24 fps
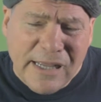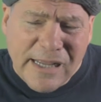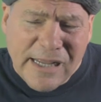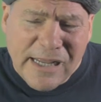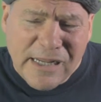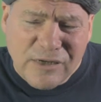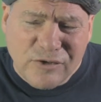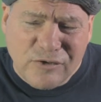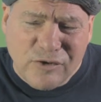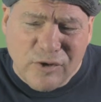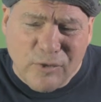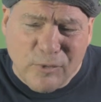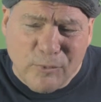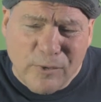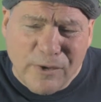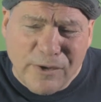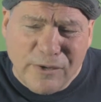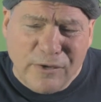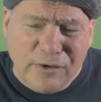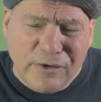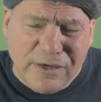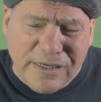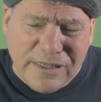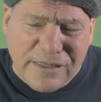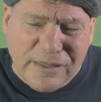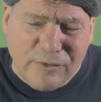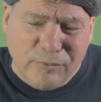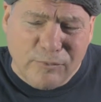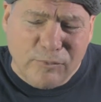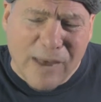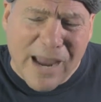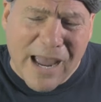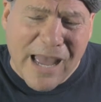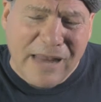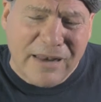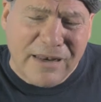He took one look at the
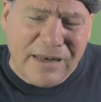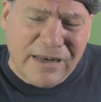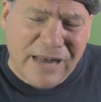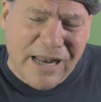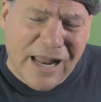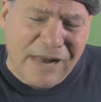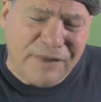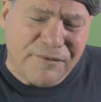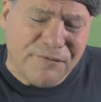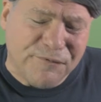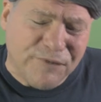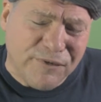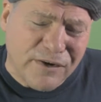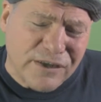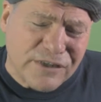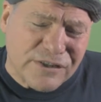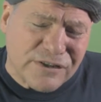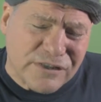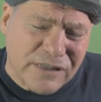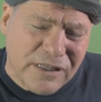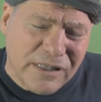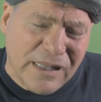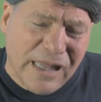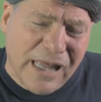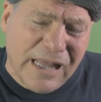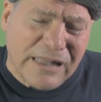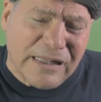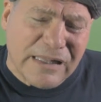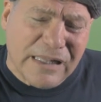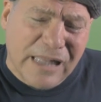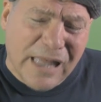rat. It had finished the leg.